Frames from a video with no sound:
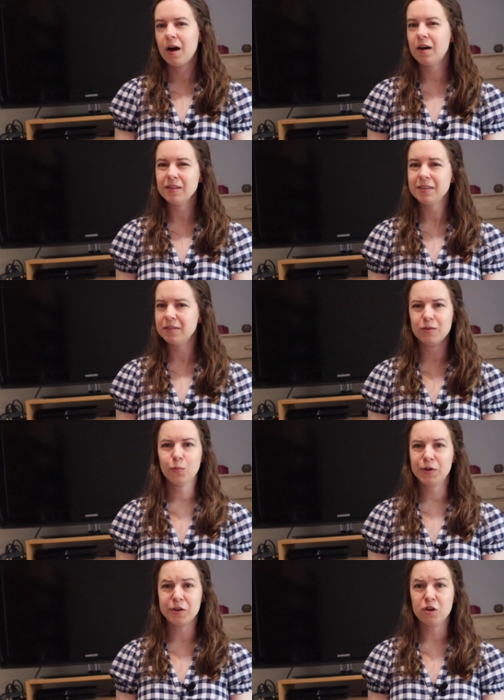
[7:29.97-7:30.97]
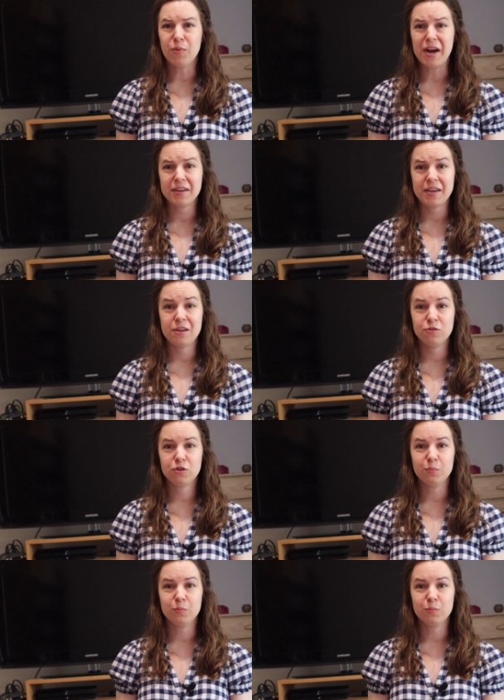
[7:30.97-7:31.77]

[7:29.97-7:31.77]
Holly didn't want to go back either,